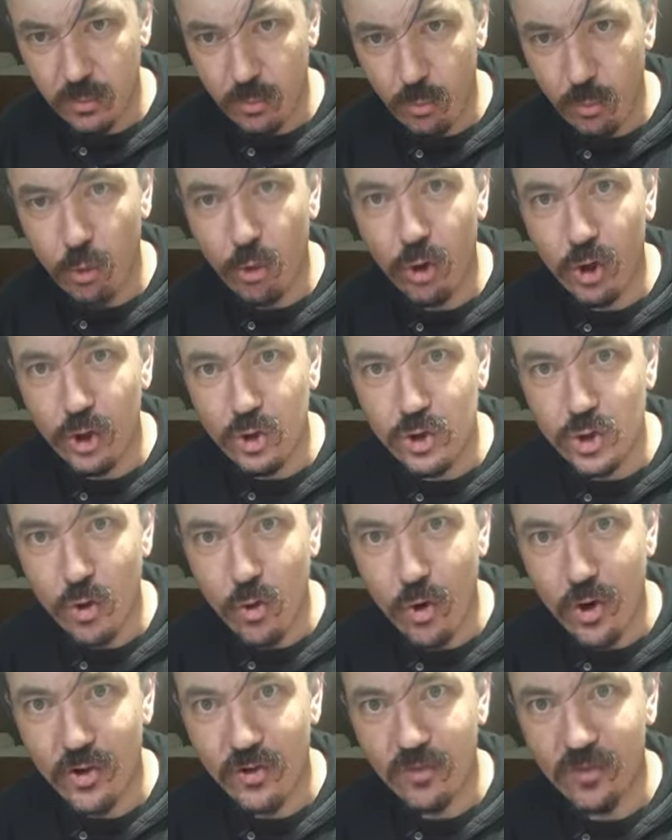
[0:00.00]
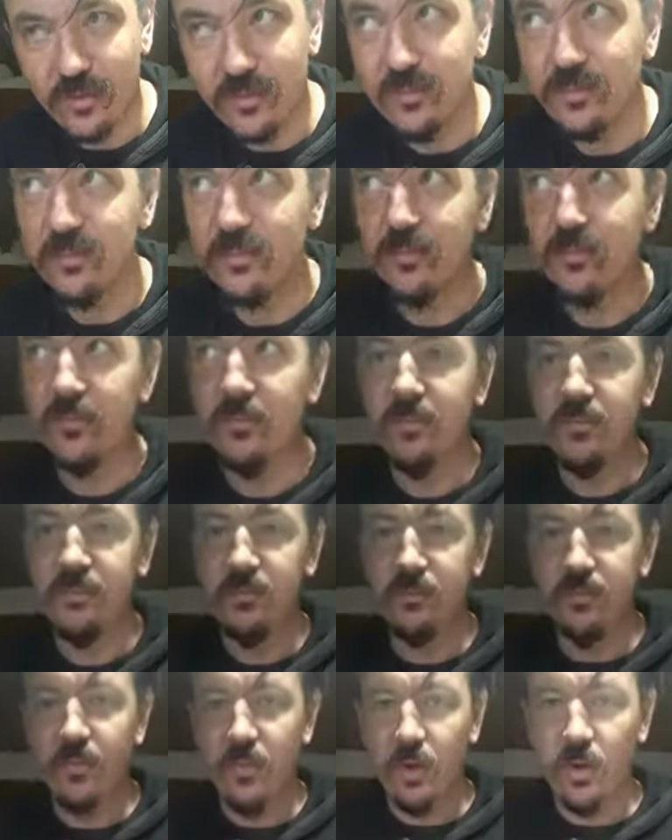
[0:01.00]
Pretty choice.
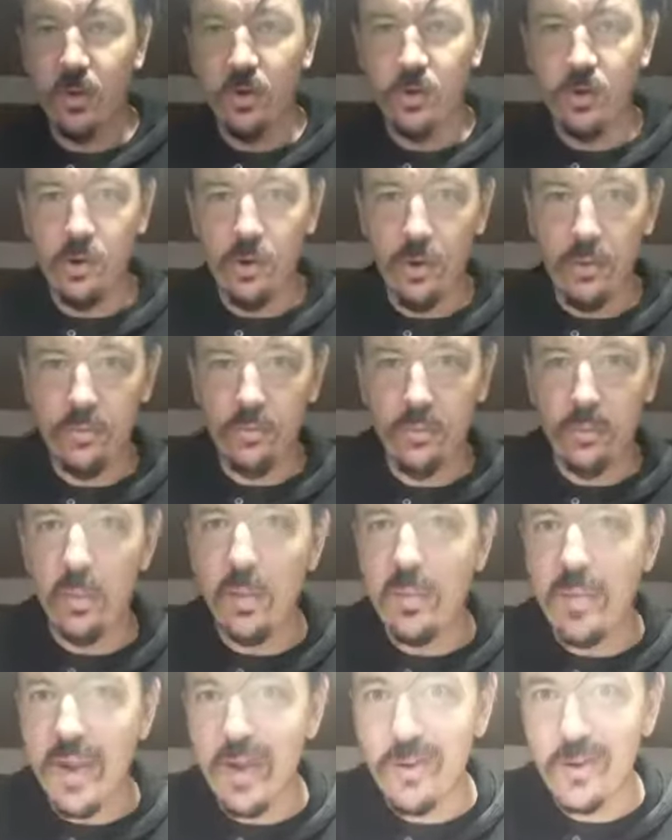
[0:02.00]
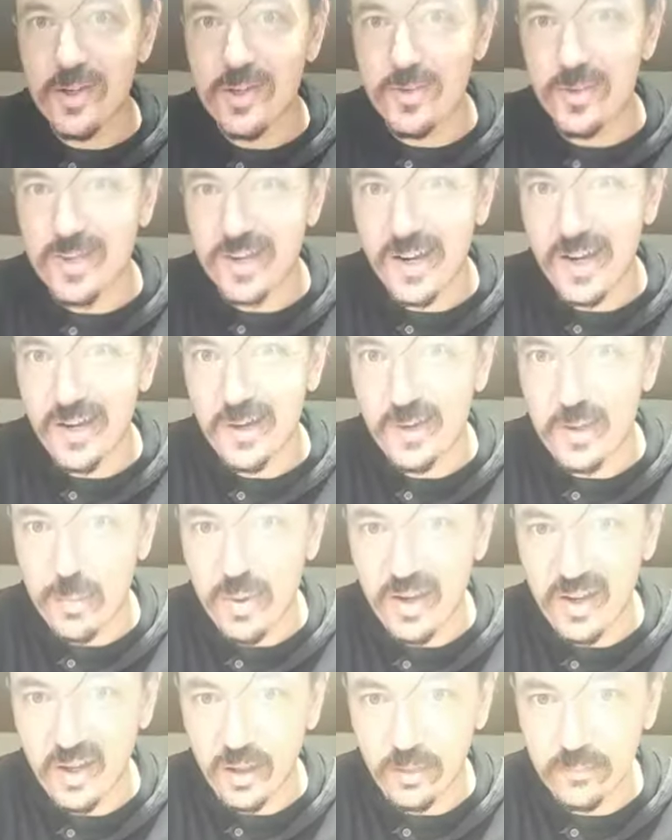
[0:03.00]
Cool, we'll be back once we start doing the
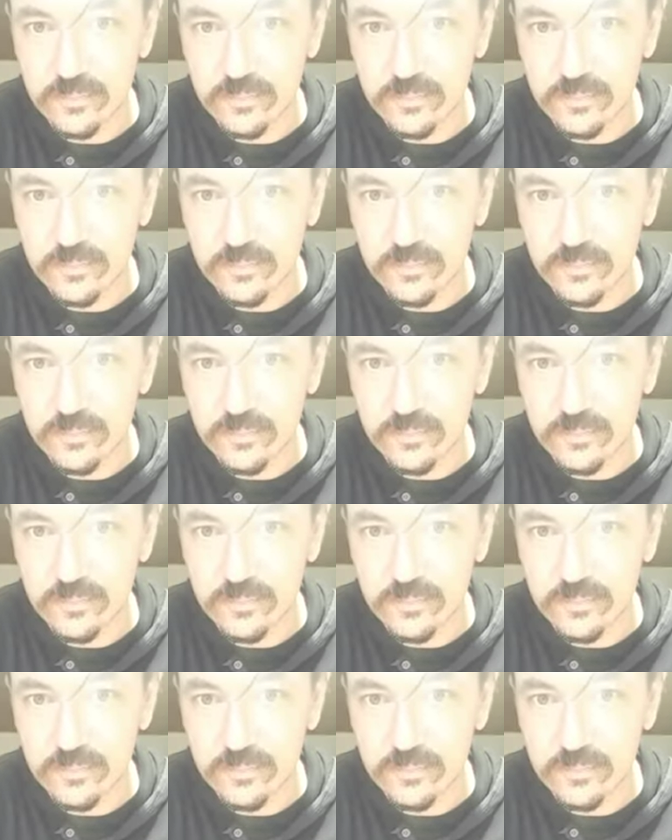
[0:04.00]
pink.